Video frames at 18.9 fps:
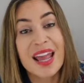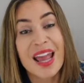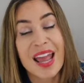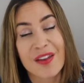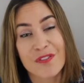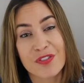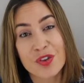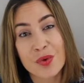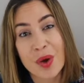
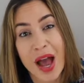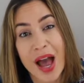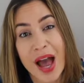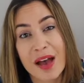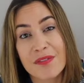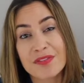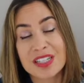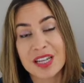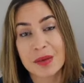If you
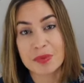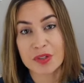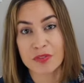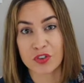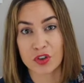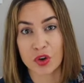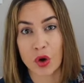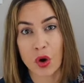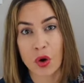have tips
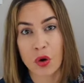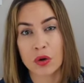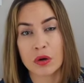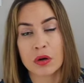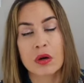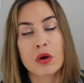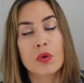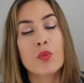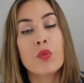of your
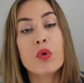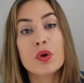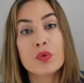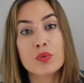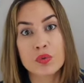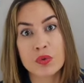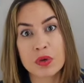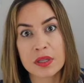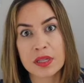own,
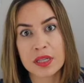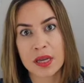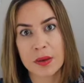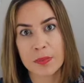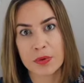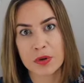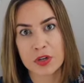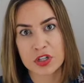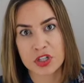would really
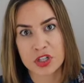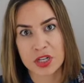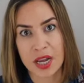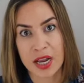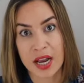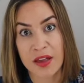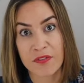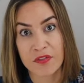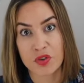
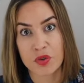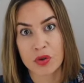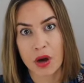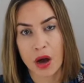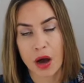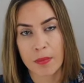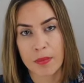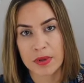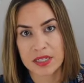appreciate if you
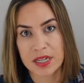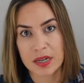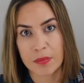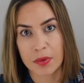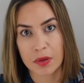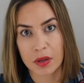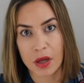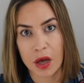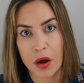commented
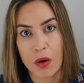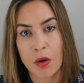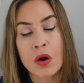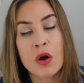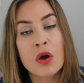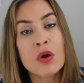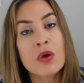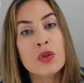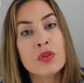below.
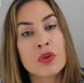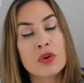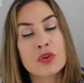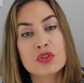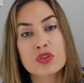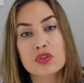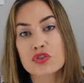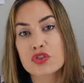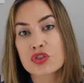
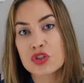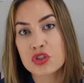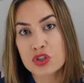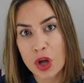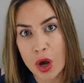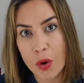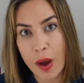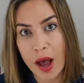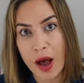Those are
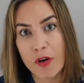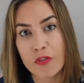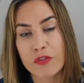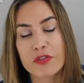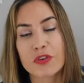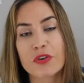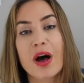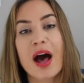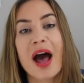so
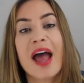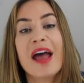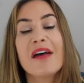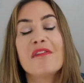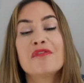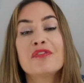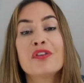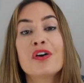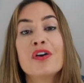helpful. I
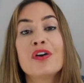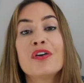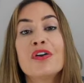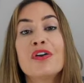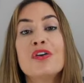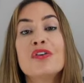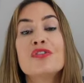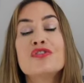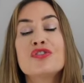have learned
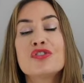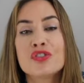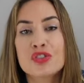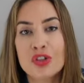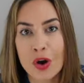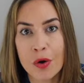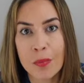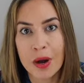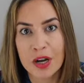
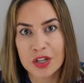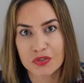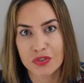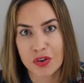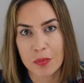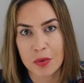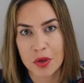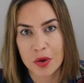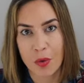so much
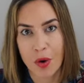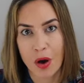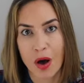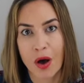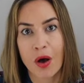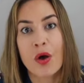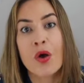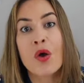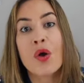from you
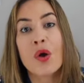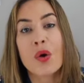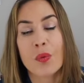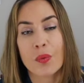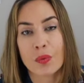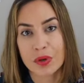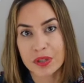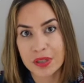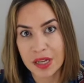all.
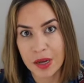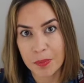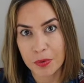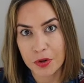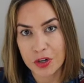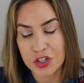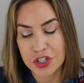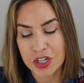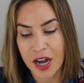Really
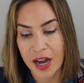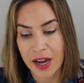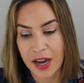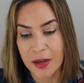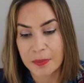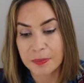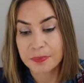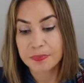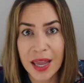appreciate
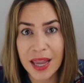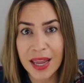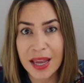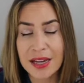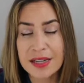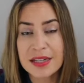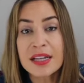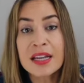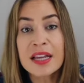it.
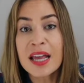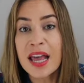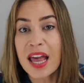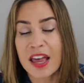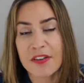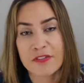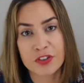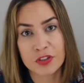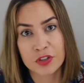And
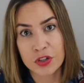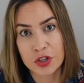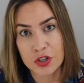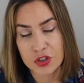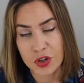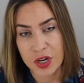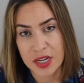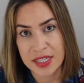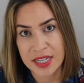if you're new to
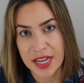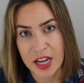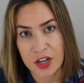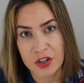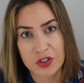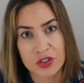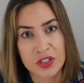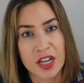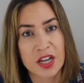Tracy
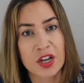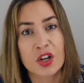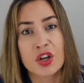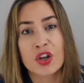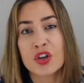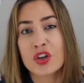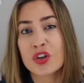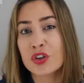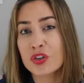Anderson,
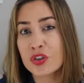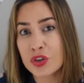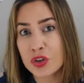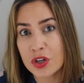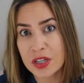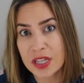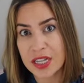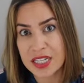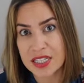you're new
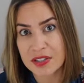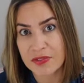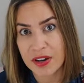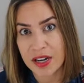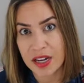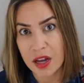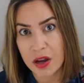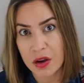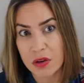to these
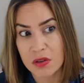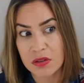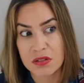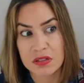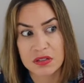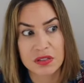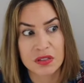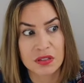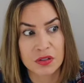videos,
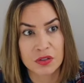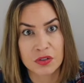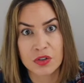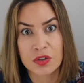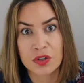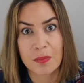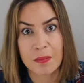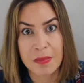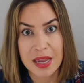you're
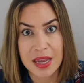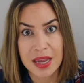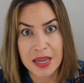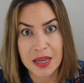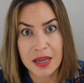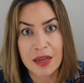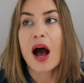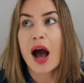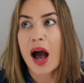new to
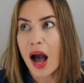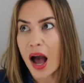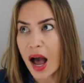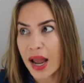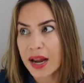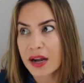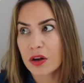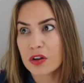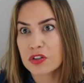me,
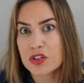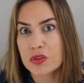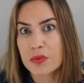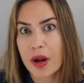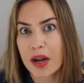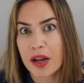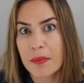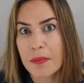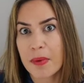I'd also
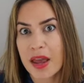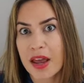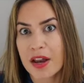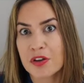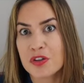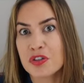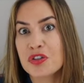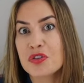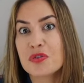
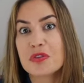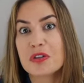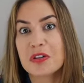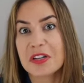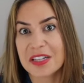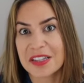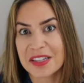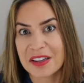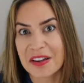recommend you
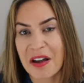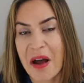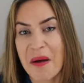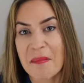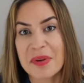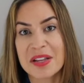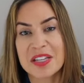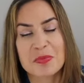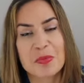look at the
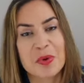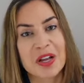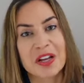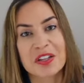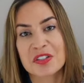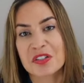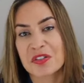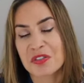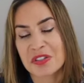comments
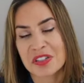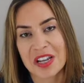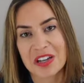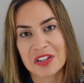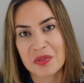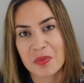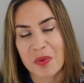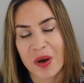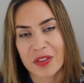because there's
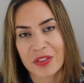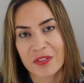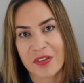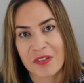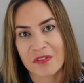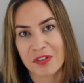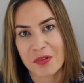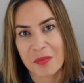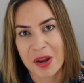such a wealth of
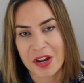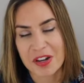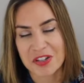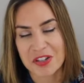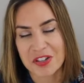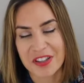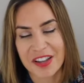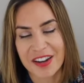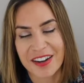
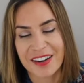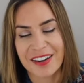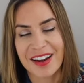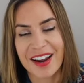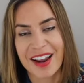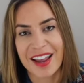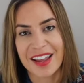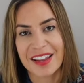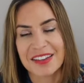information there.
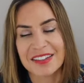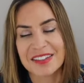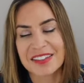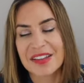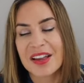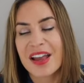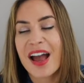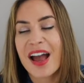And